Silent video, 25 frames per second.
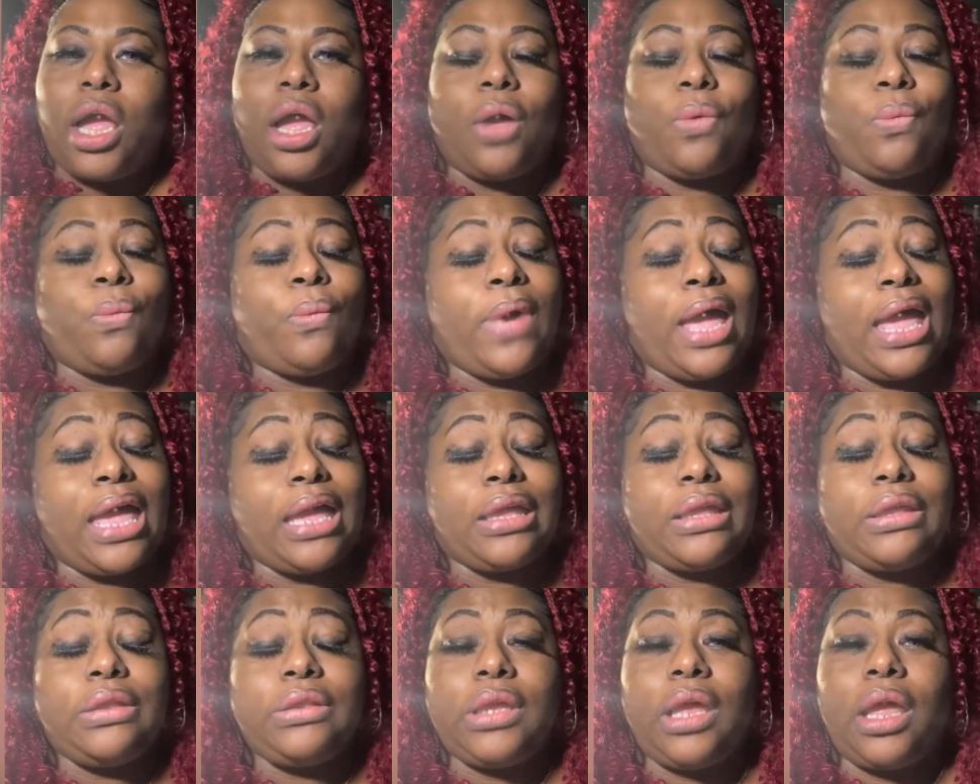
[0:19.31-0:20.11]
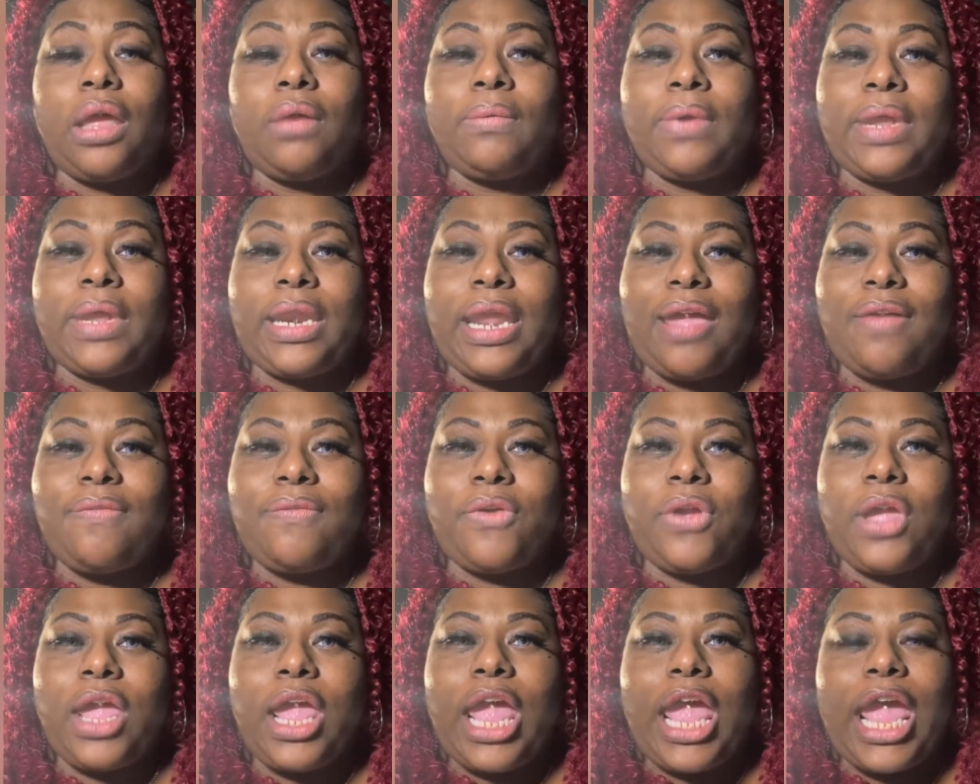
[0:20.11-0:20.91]
wine cooler, or
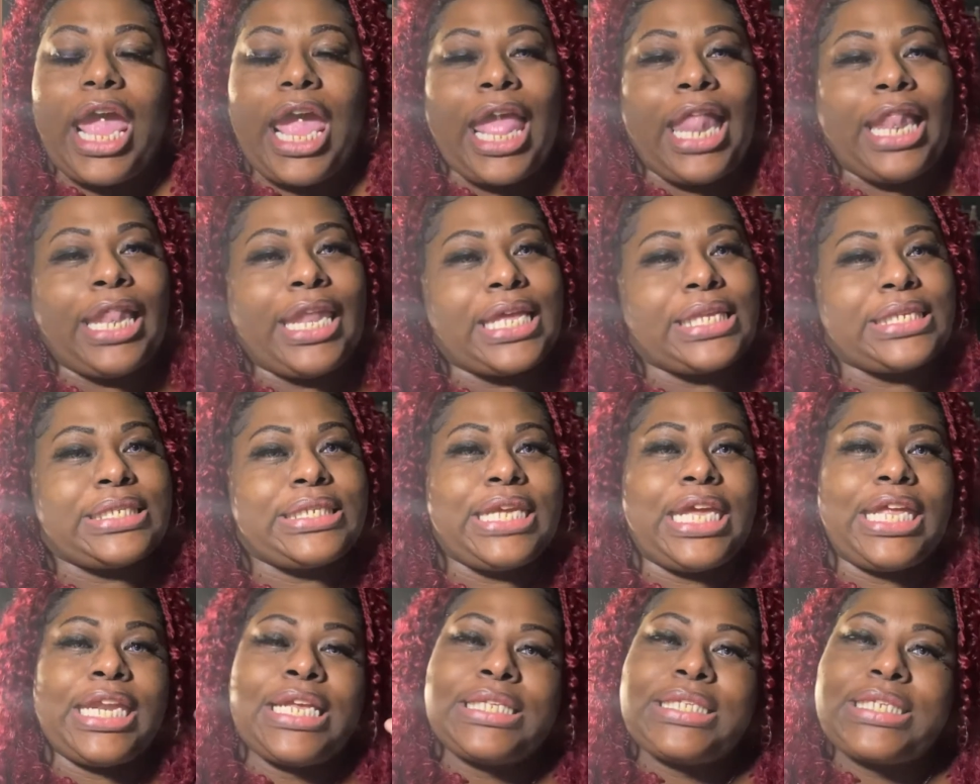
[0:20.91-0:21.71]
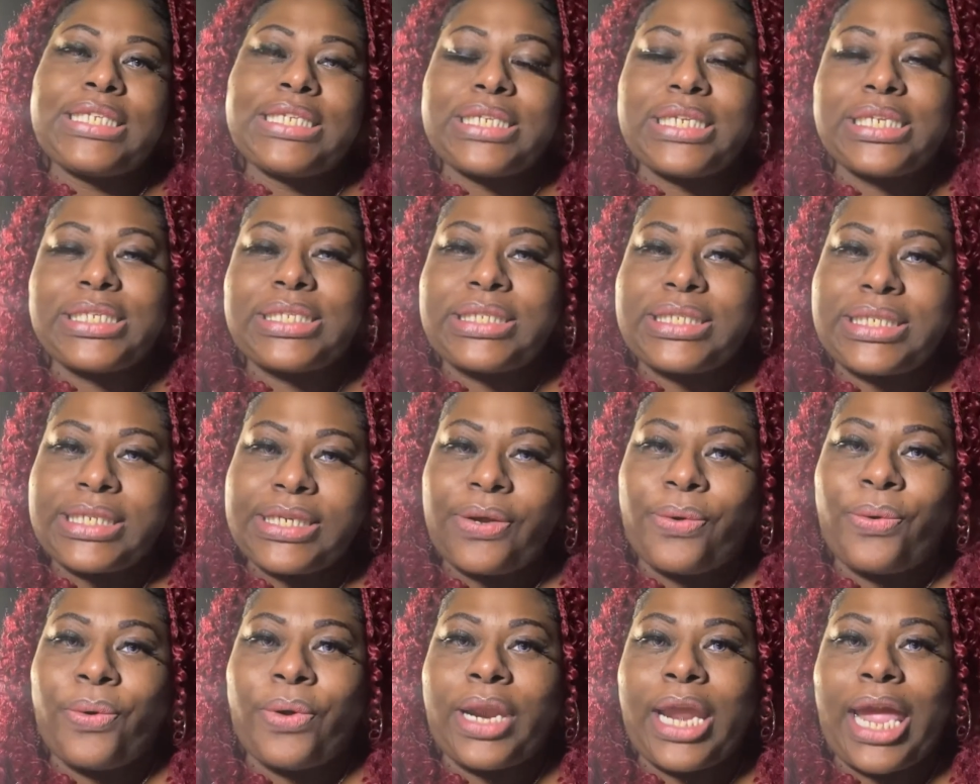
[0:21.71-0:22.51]
whatever, and let's get into this tea
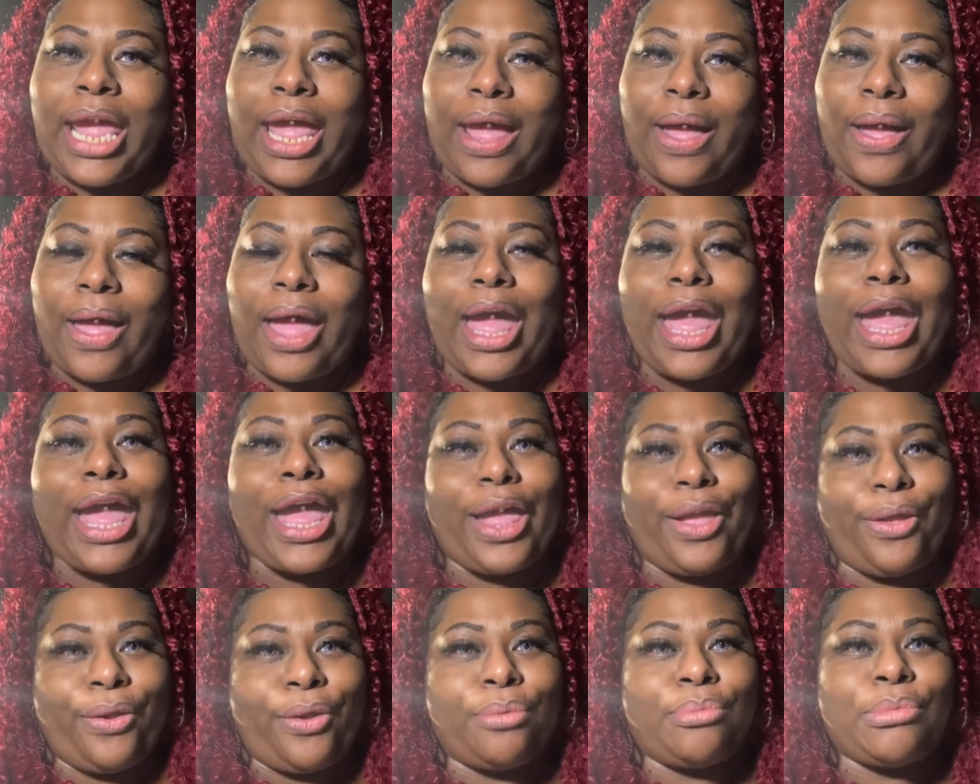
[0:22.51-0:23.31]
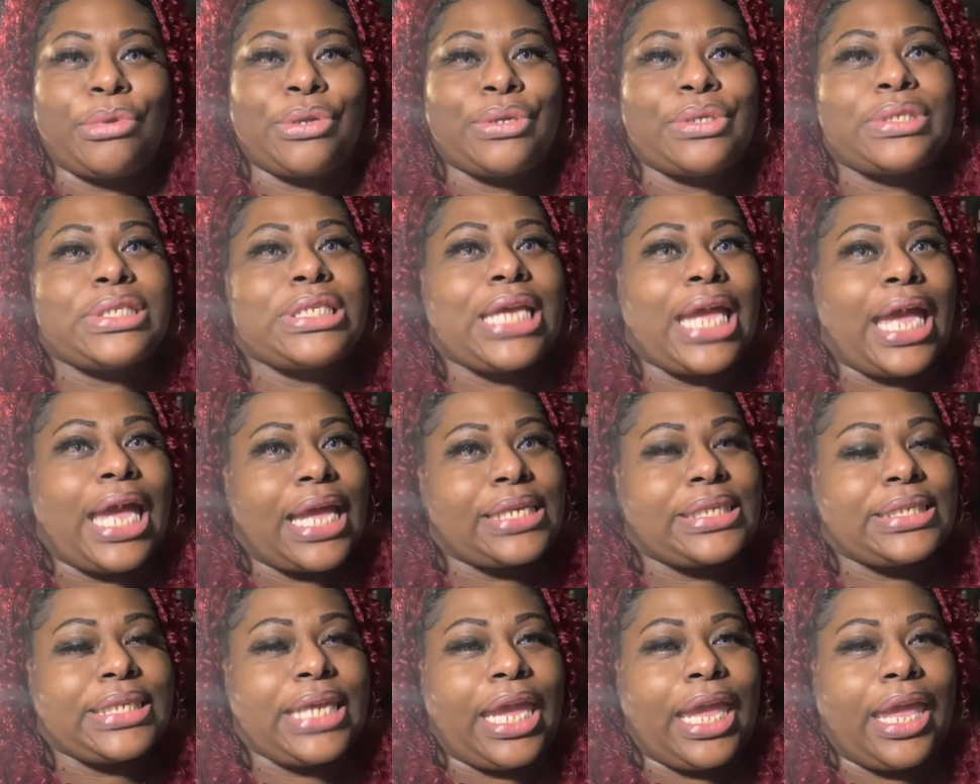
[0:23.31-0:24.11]
on how I almost got
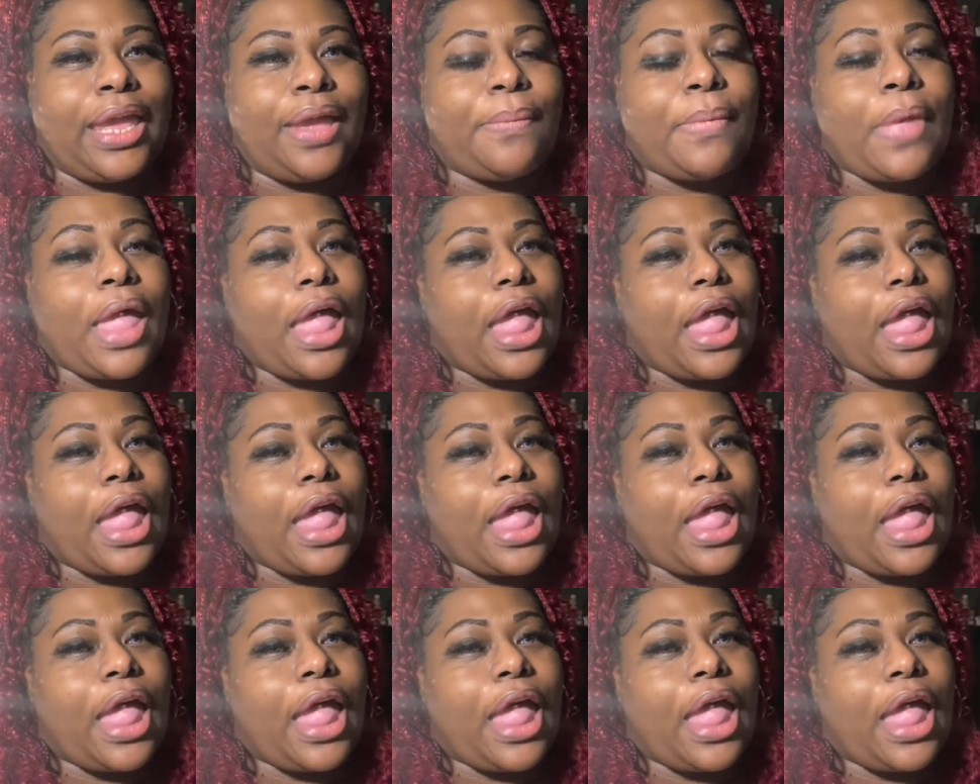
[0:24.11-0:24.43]
scammed.